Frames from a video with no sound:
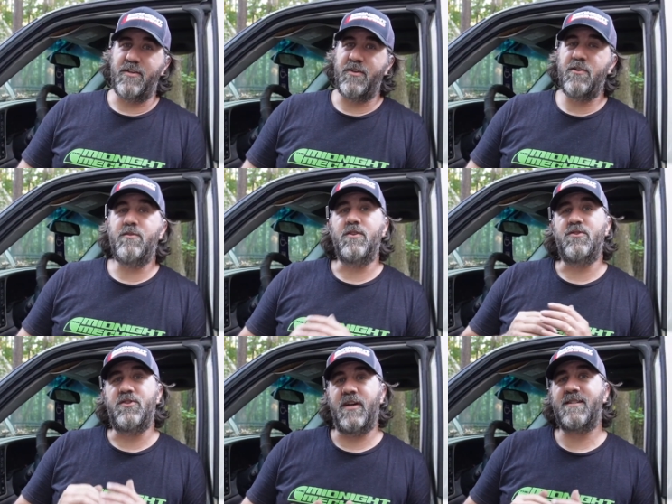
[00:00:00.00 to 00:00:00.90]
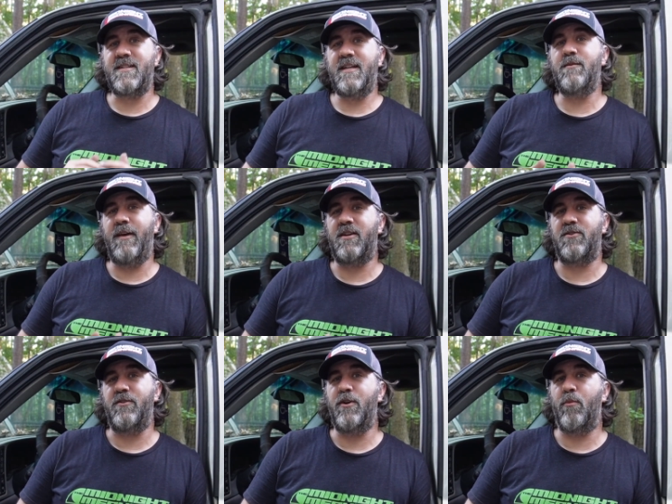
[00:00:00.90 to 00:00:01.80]
do. You just need to make
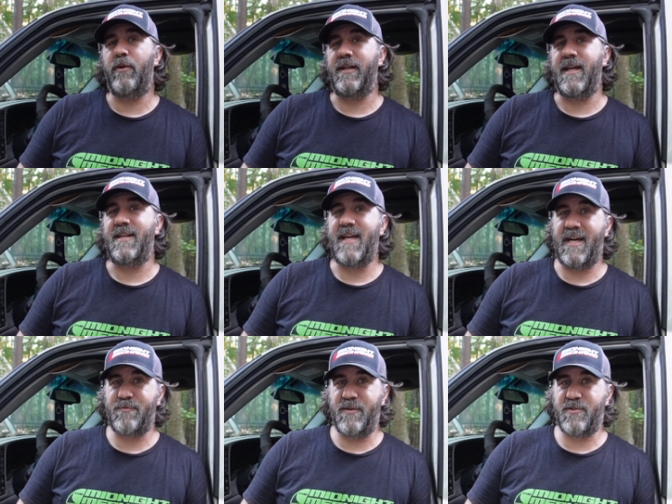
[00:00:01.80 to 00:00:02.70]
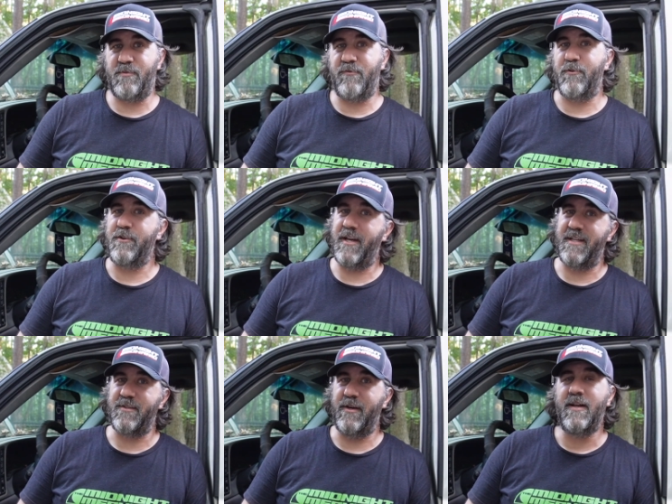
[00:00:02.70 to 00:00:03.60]
sure you don't break that dash bezel before you
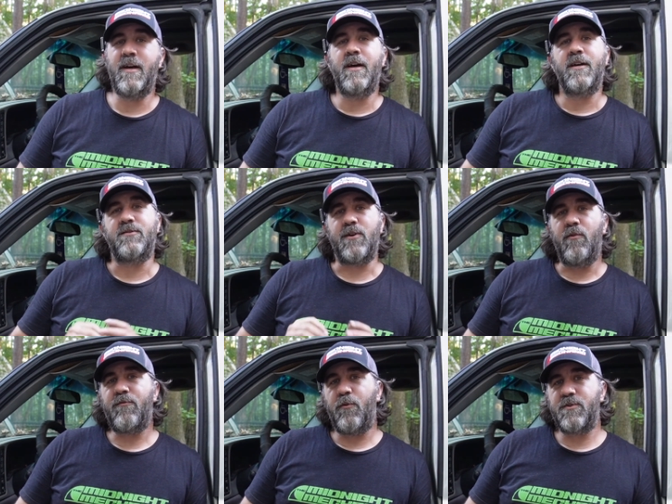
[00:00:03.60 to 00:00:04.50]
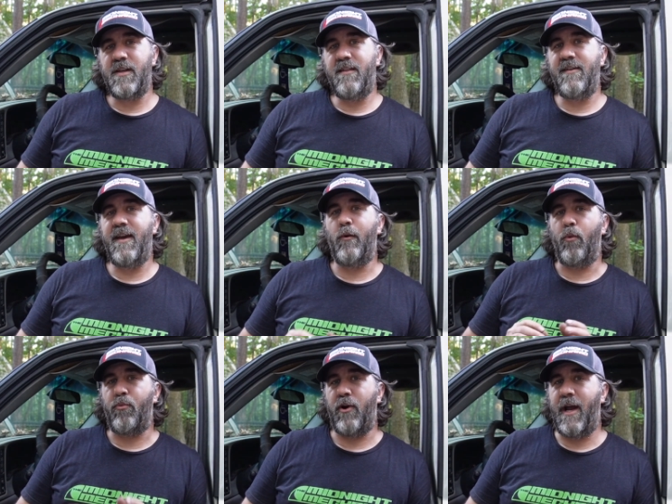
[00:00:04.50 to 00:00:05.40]
get to it. Don't force anything
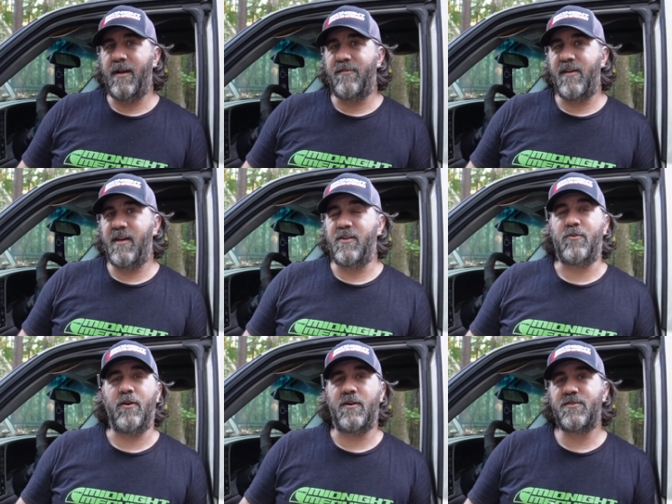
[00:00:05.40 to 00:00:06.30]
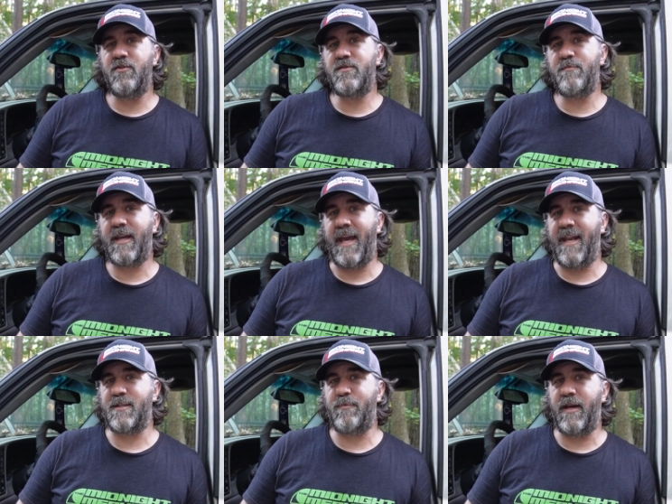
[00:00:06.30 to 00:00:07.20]
or pry anything. You can also use a
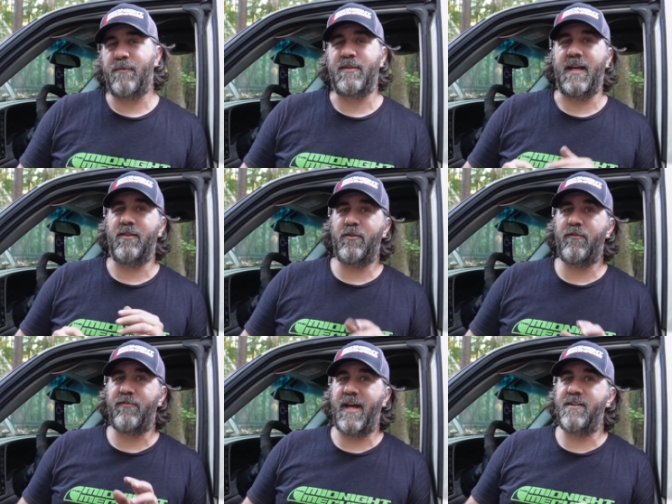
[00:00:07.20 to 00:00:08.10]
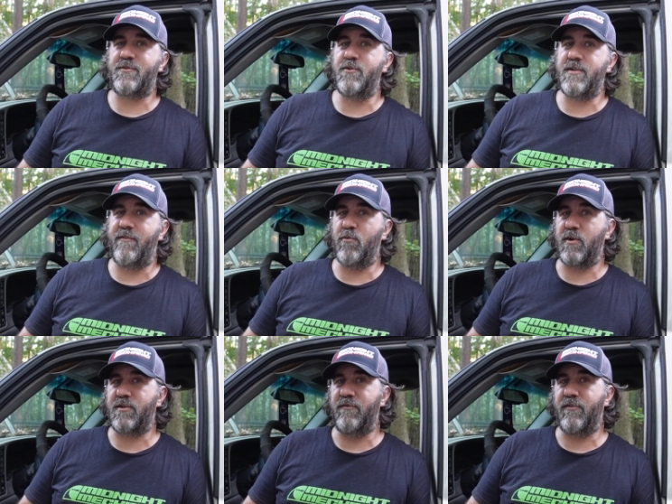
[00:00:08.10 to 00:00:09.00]
mechanic's pick, but that little flathead screwdriver
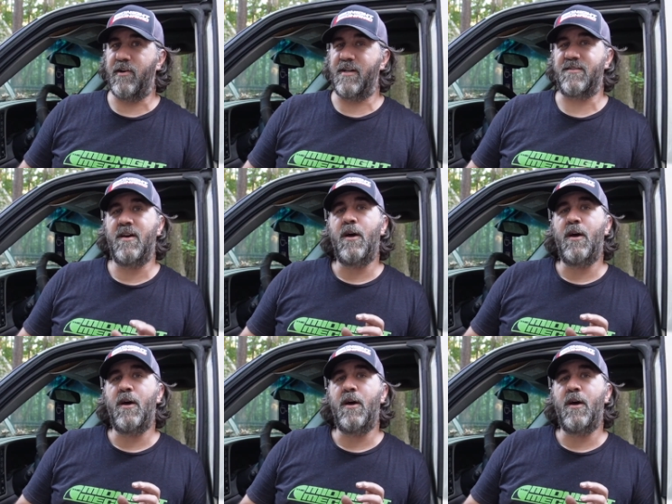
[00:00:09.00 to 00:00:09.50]
works good for us.